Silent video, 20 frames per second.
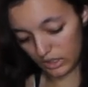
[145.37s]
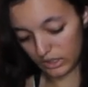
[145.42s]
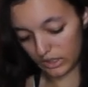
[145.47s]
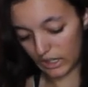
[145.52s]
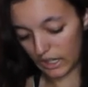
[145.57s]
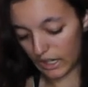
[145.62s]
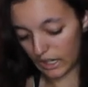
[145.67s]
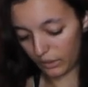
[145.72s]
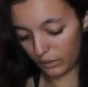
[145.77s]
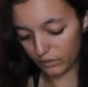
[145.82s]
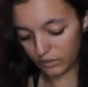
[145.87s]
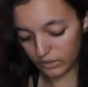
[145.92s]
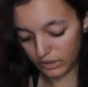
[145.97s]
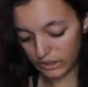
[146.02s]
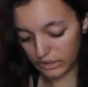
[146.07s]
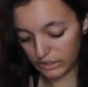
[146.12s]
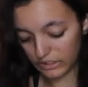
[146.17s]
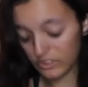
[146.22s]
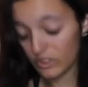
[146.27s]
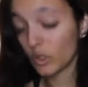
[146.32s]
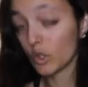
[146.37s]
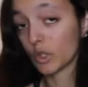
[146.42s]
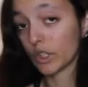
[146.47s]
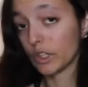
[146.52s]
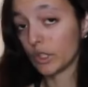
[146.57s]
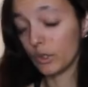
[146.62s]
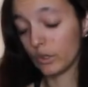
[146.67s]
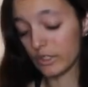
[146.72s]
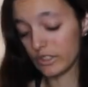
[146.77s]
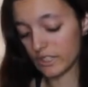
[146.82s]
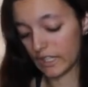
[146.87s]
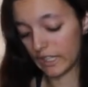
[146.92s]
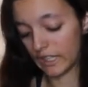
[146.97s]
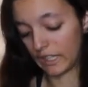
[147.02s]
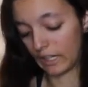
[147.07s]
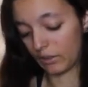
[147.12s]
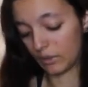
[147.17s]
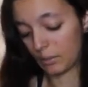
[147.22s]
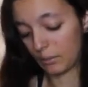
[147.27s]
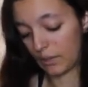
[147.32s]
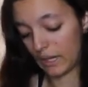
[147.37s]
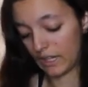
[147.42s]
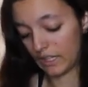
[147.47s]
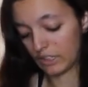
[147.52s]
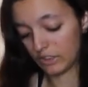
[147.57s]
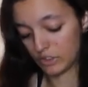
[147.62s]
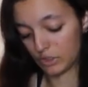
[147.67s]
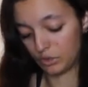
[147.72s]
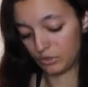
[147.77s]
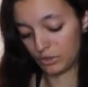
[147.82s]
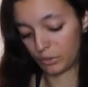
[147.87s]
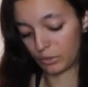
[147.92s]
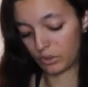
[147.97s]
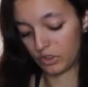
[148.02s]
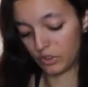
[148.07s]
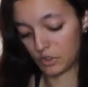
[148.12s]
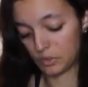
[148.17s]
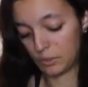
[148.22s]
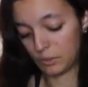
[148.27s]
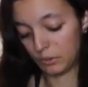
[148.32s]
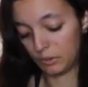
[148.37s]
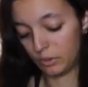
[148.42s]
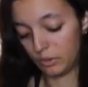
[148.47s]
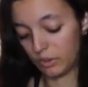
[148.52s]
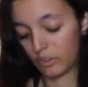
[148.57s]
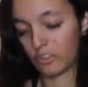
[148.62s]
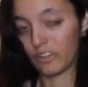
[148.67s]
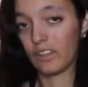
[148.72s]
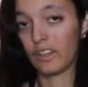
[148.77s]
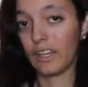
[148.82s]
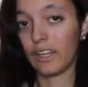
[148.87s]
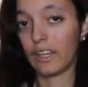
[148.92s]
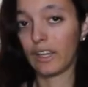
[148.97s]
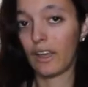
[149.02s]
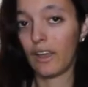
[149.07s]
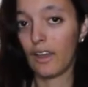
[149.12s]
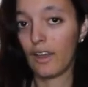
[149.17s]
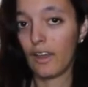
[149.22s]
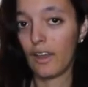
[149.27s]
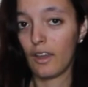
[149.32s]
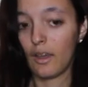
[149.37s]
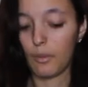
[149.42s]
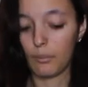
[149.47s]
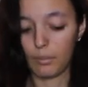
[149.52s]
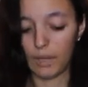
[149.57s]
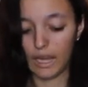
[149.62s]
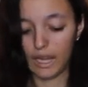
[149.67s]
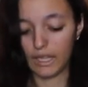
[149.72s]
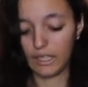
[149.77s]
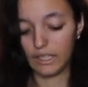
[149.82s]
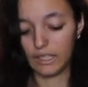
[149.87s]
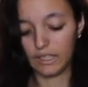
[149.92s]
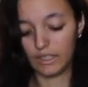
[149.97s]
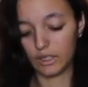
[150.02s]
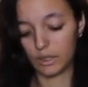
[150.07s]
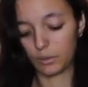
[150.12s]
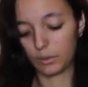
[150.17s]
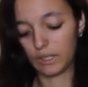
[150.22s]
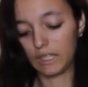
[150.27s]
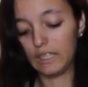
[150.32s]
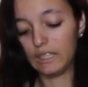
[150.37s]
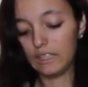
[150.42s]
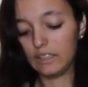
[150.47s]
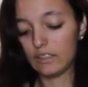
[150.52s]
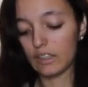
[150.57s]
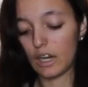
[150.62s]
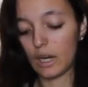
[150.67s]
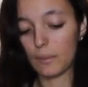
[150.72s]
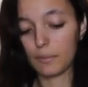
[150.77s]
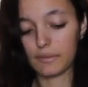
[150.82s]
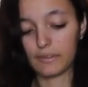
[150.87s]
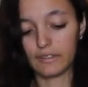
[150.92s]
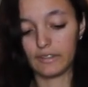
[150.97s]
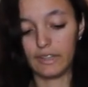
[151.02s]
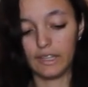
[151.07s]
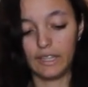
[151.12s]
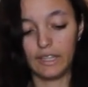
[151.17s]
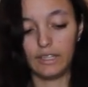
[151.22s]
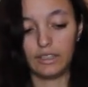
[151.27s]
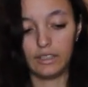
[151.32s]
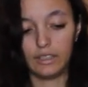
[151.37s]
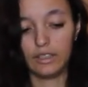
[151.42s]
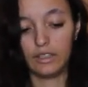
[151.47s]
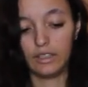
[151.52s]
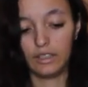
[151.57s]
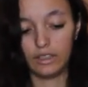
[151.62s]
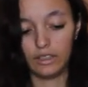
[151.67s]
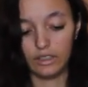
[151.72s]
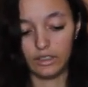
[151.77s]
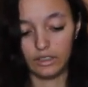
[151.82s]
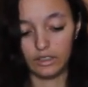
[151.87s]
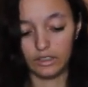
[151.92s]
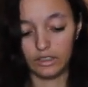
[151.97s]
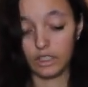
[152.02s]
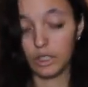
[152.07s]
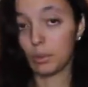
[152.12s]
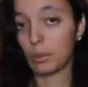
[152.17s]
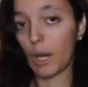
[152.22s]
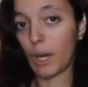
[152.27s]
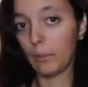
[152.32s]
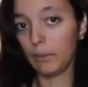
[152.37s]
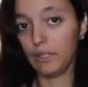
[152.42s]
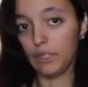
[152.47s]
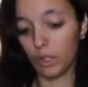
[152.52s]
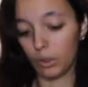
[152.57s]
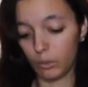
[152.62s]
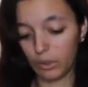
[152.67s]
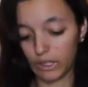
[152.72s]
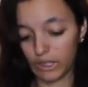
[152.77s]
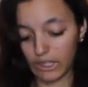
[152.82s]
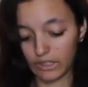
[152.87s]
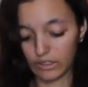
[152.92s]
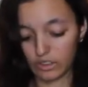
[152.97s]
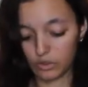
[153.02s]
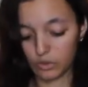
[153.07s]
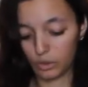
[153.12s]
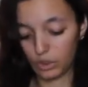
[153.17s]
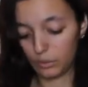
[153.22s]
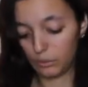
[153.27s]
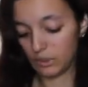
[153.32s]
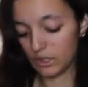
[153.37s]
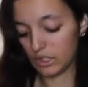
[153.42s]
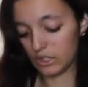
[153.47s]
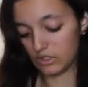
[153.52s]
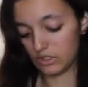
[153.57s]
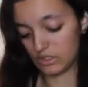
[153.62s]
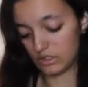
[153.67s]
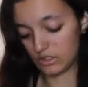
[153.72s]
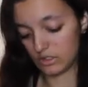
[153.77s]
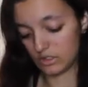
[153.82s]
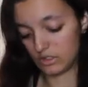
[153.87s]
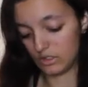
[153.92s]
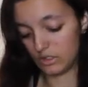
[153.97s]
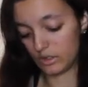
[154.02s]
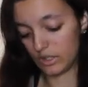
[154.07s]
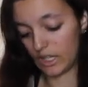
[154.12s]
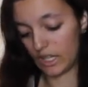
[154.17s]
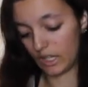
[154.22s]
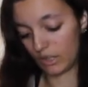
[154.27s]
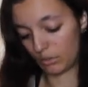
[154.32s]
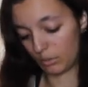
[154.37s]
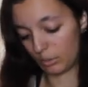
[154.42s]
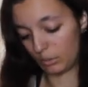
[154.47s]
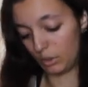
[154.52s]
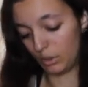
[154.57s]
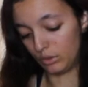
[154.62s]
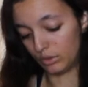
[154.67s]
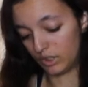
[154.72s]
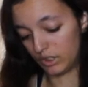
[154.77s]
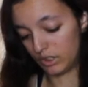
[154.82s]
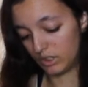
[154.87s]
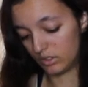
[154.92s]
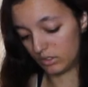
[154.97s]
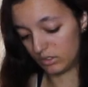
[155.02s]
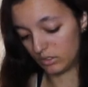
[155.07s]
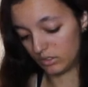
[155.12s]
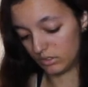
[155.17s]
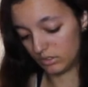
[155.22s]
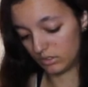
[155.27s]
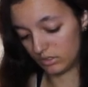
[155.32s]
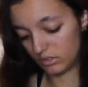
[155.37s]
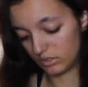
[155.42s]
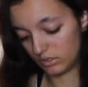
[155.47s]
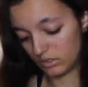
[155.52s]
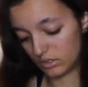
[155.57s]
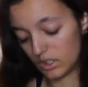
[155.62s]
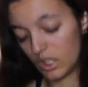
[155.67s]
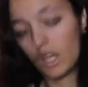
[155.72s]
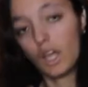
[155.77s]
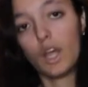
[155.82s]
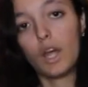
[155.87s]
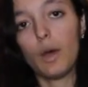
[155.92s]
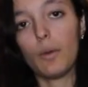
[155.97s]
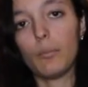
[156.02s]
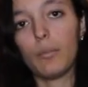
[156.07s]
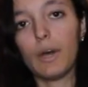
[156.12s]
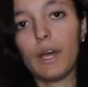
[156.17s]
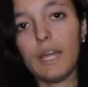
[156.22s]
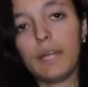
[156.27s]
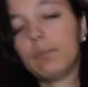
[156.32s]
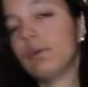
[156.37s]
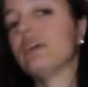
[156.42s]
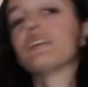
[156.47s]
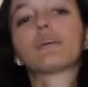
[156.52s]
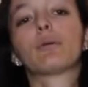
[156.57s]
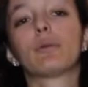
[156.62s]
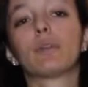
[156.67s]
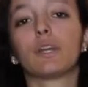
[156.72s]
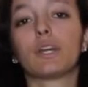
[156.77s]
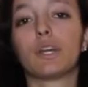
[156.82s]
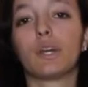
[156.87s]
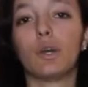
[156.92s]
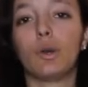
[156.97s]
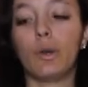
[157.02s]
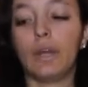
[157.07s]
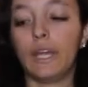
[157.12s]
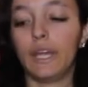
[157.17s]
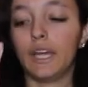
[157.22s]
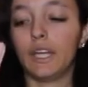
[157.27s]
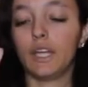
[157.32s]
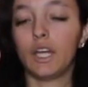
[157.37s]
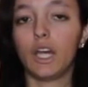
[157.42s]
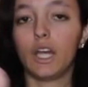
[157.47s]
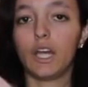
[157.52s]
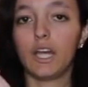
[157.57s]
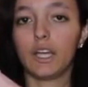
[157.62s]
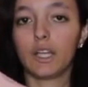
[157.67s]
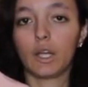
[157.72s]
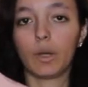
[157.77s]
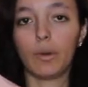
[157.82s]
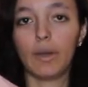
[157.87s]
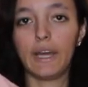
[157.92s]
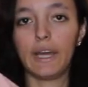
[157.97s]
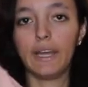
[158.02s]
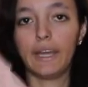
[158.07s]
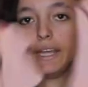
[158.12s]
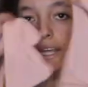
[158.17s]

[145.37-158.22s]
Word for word: yeah, I don't, it doesn't look like you can take out the padding, so if you're one of those people who doesn't like padding in their bikini tops, then you probably don't want to get this one because it's, you can't remove it. But anyways, I'm going to go and go ahead